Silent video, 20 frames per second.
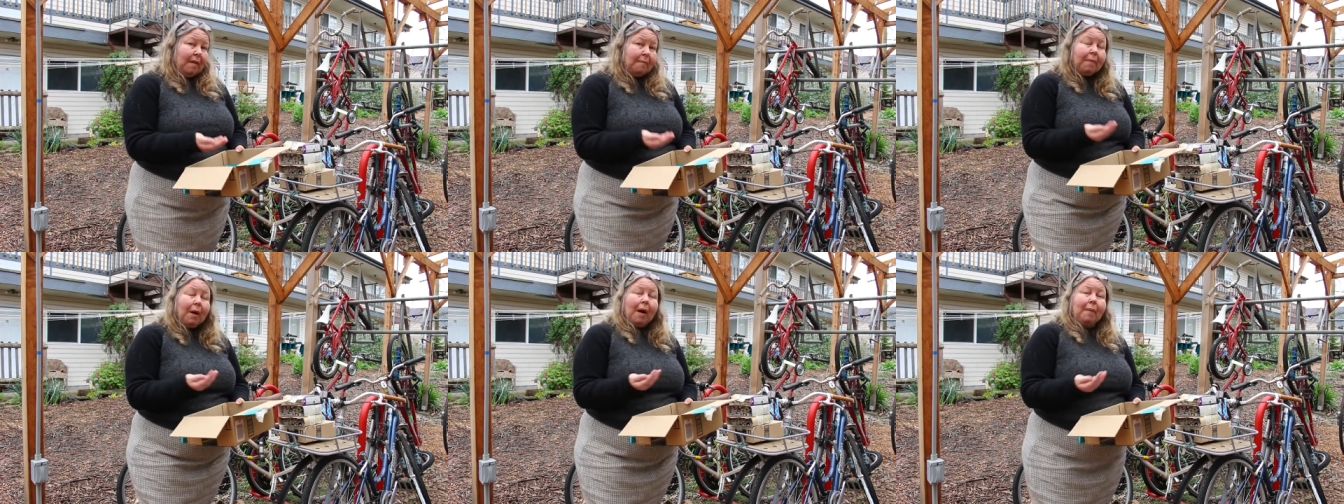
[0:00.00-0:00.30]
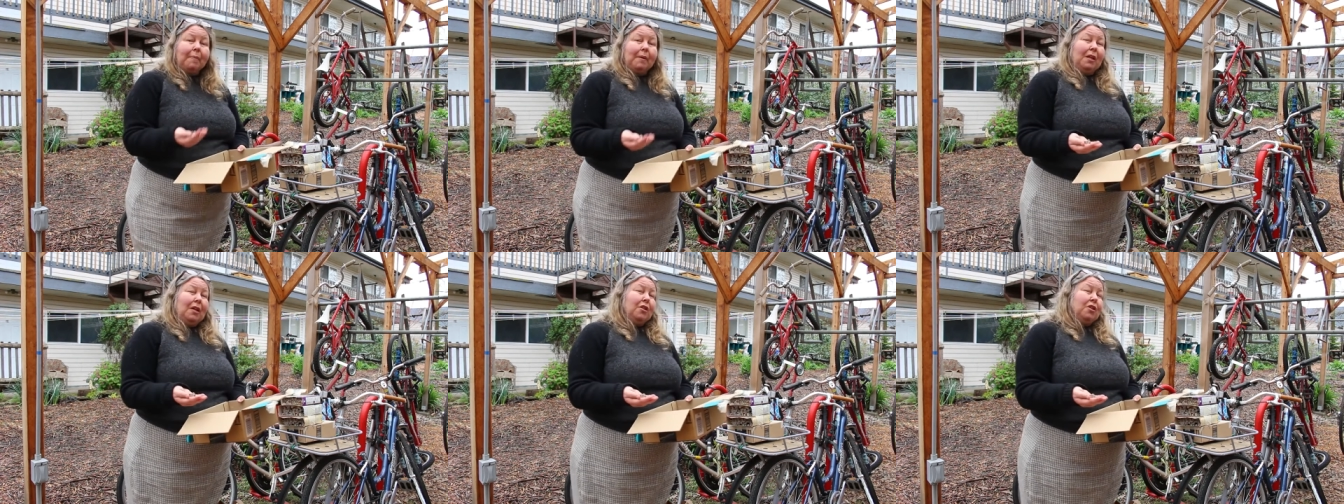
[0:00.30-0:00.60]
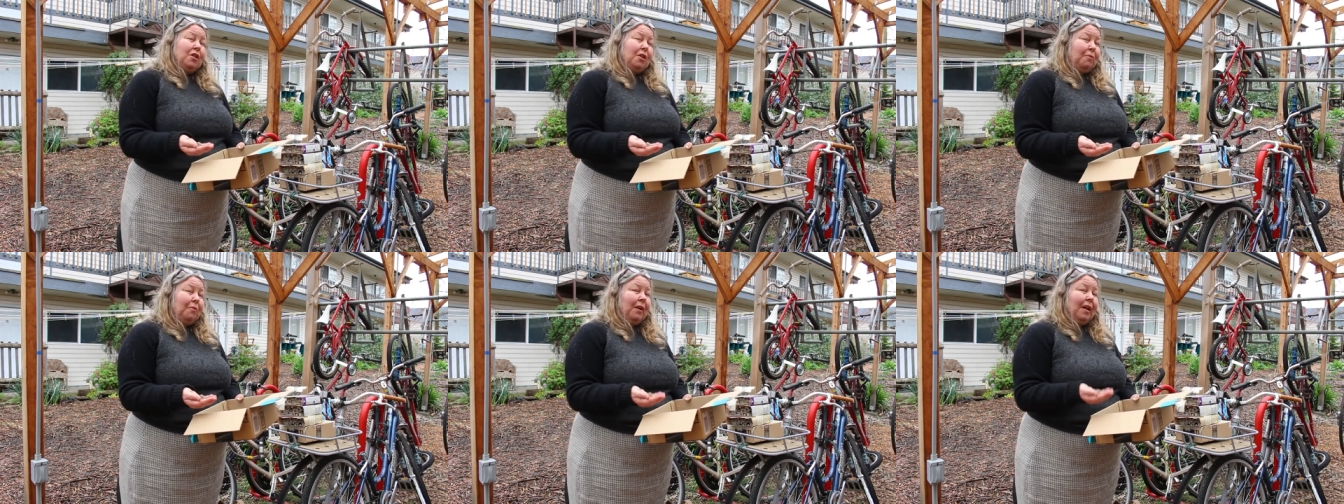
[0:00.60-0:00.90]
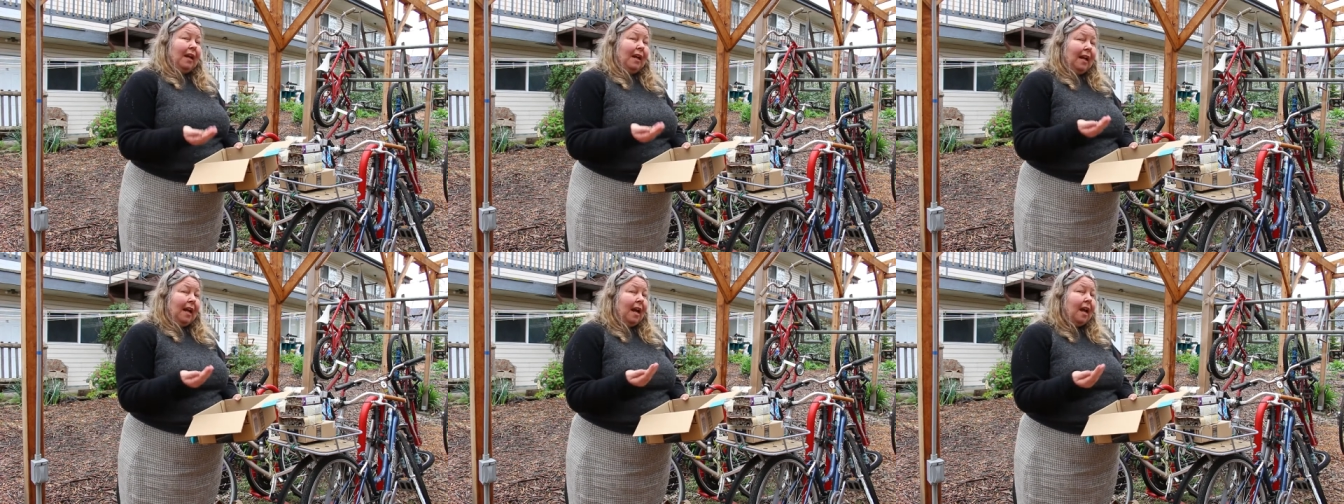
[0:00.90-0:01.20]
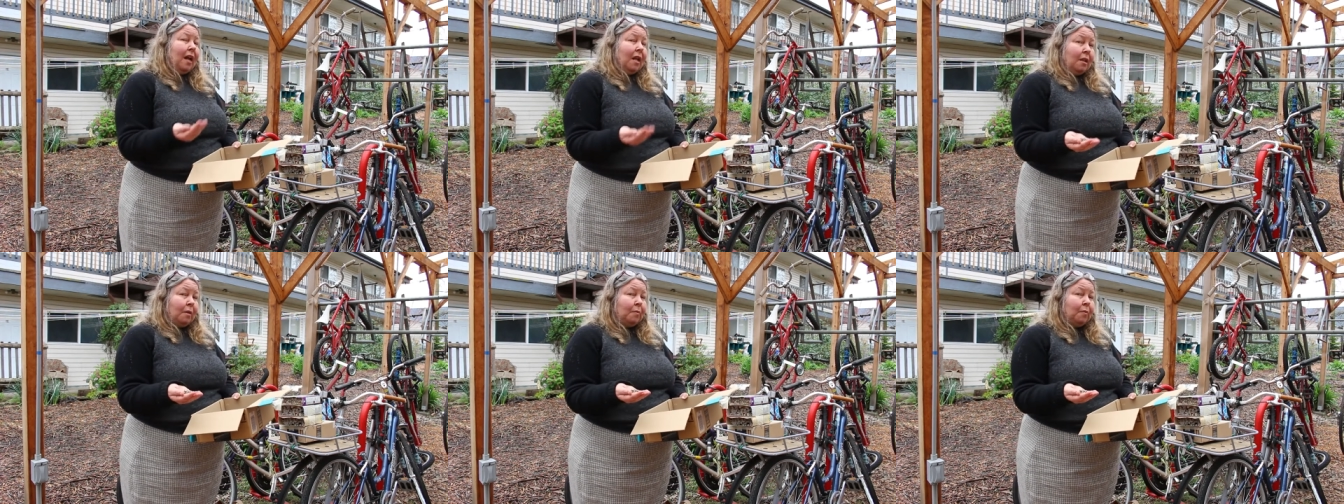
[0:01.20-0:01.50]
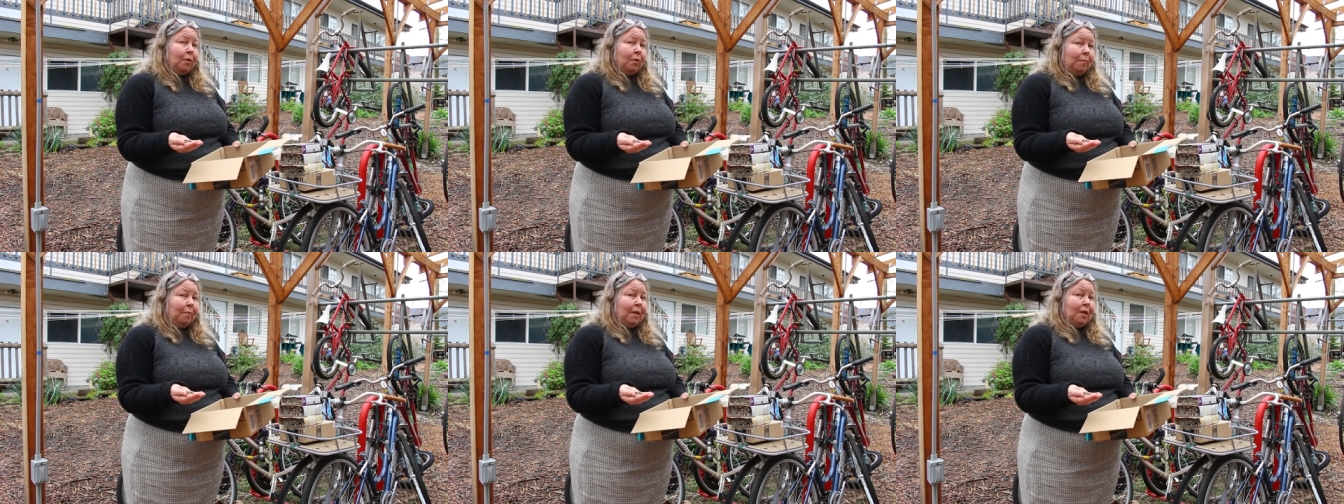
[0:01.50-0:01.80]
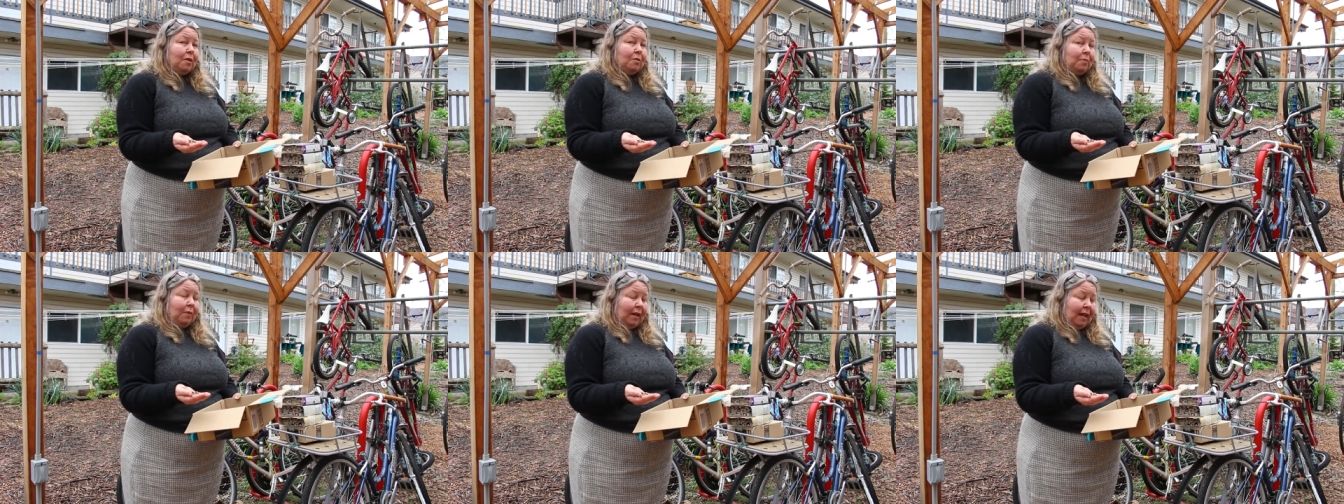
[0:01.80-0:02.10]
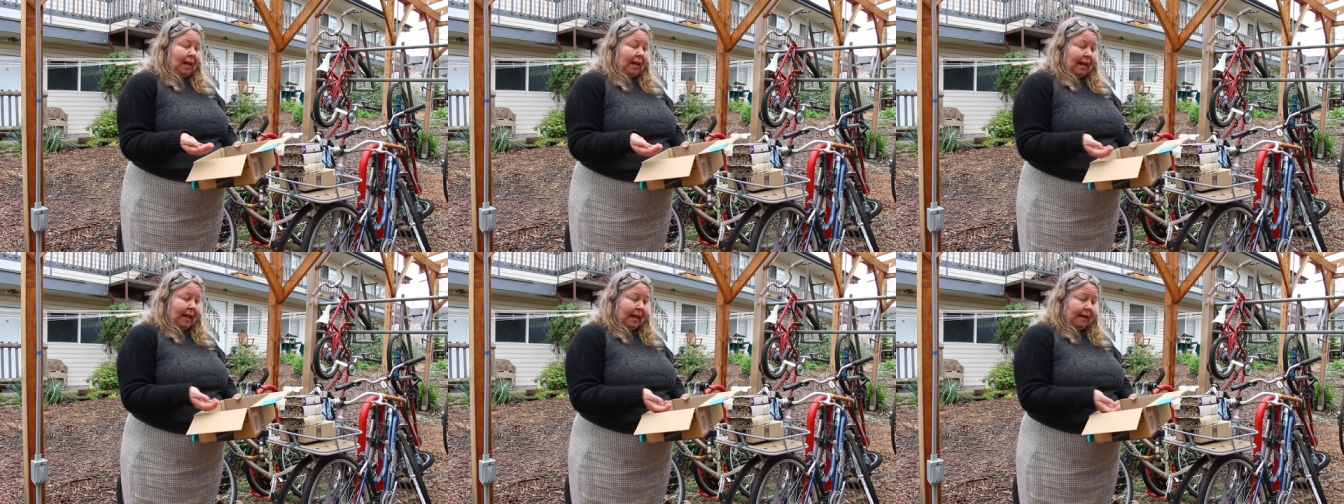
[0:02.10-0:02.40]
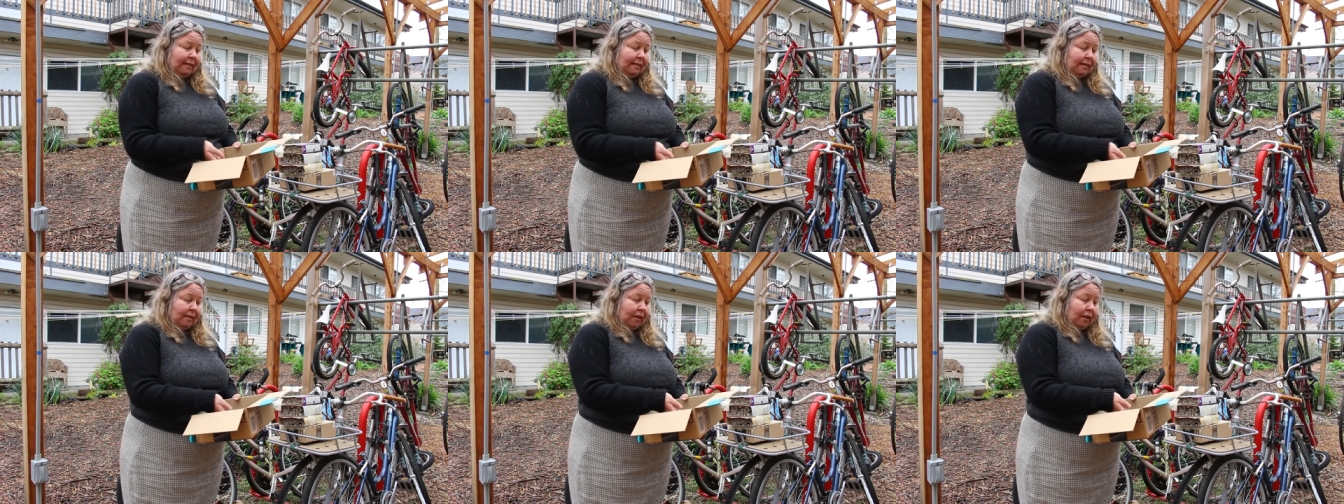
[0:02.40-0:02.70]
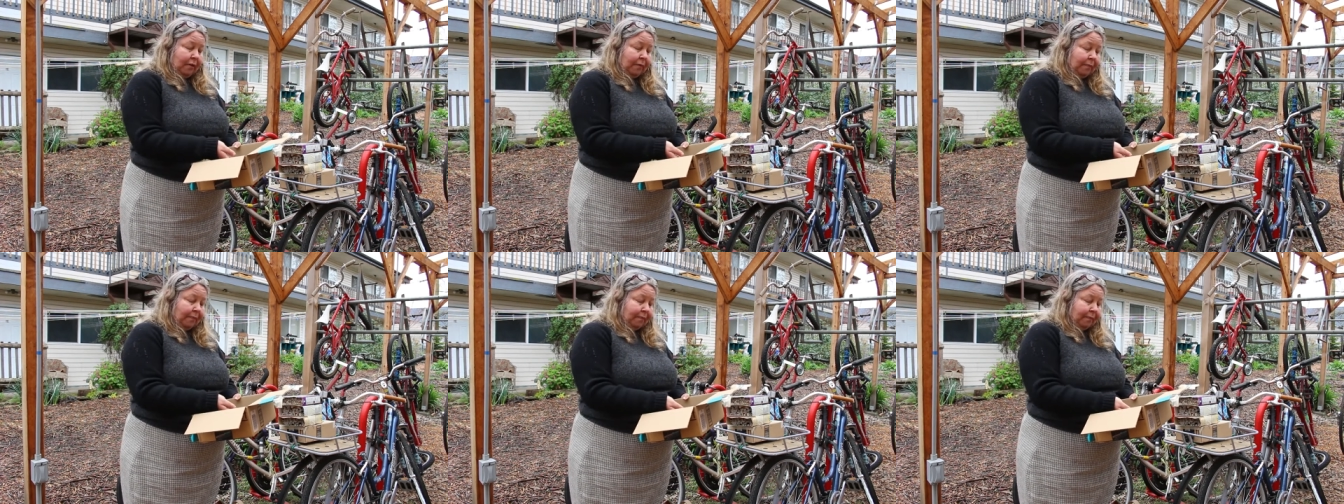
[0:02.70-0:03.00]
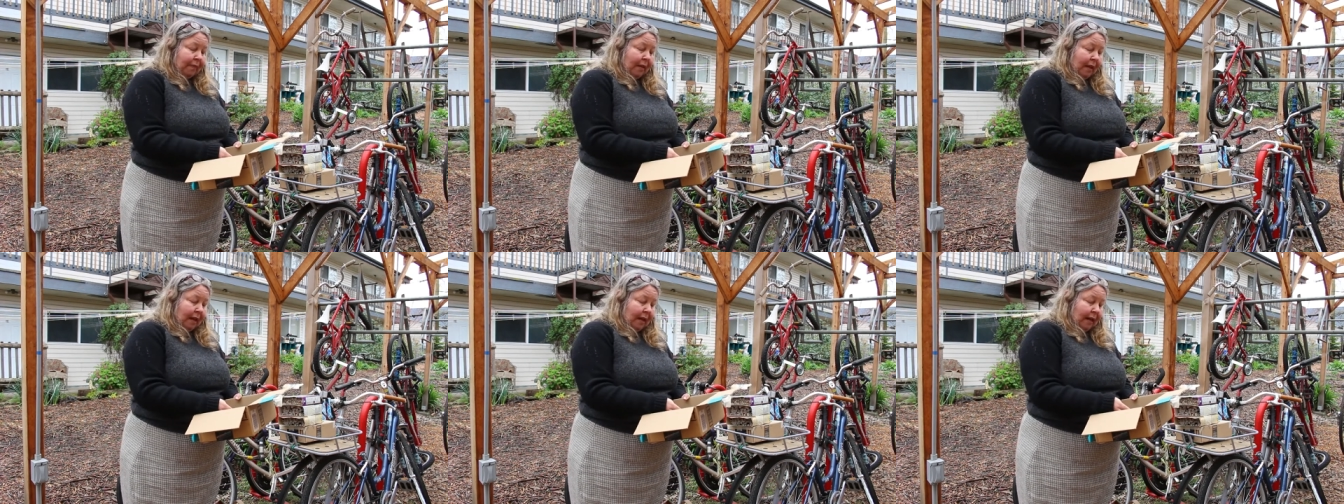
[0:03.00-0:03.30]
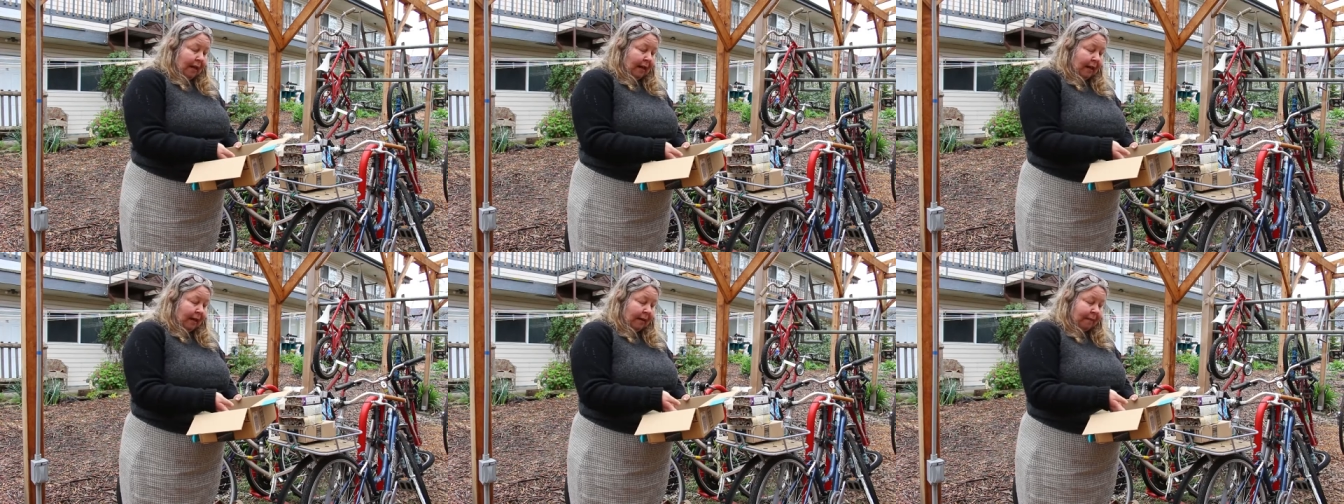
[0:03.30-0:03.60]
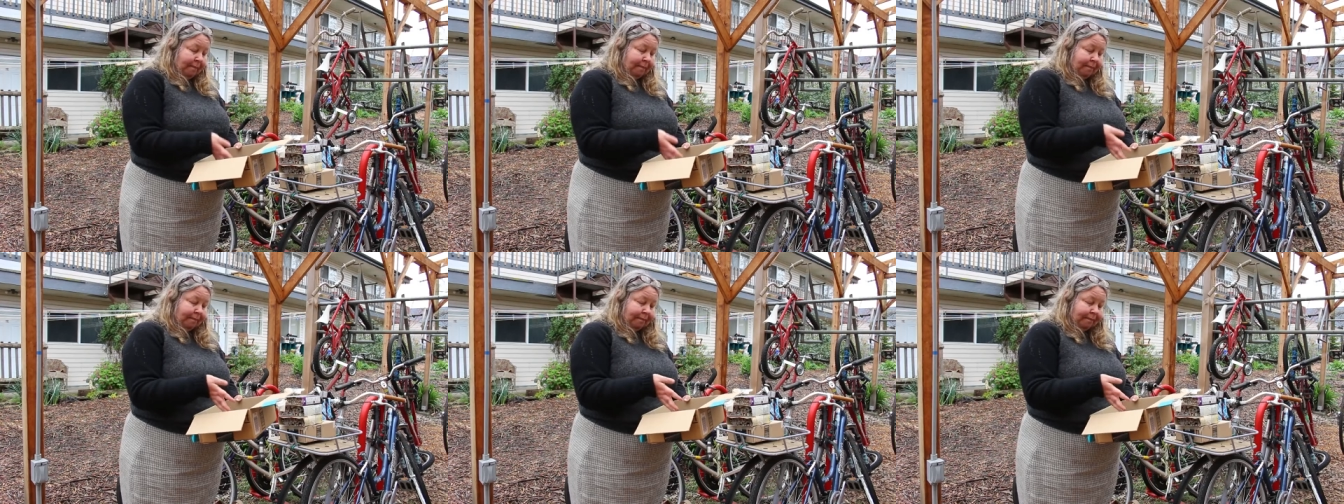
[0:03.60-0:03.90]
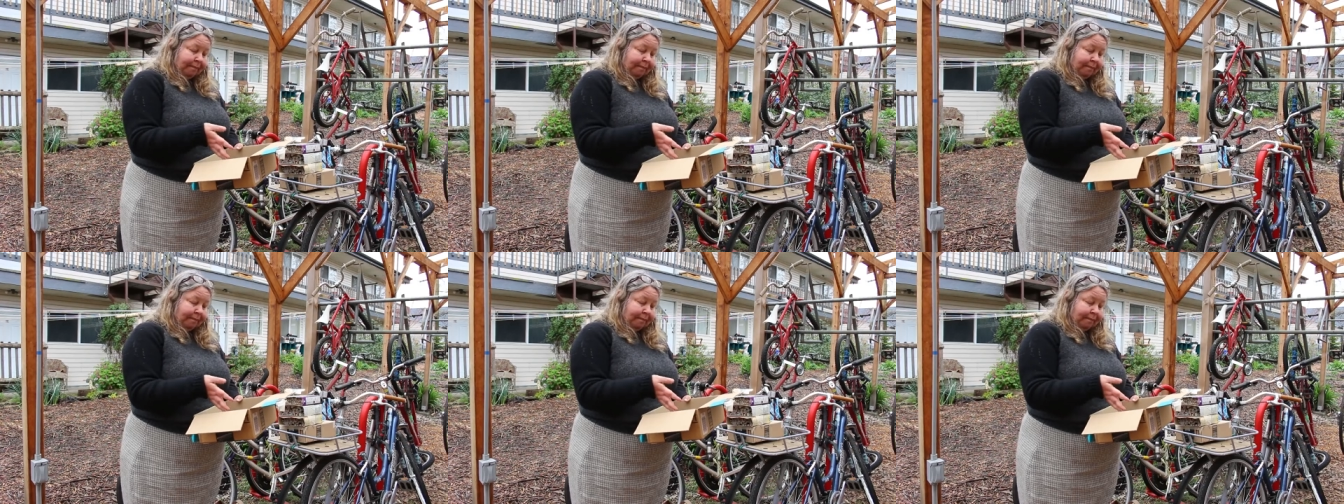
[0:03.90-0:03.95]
population that we're going to get and the more bees we're going to get. So. Um,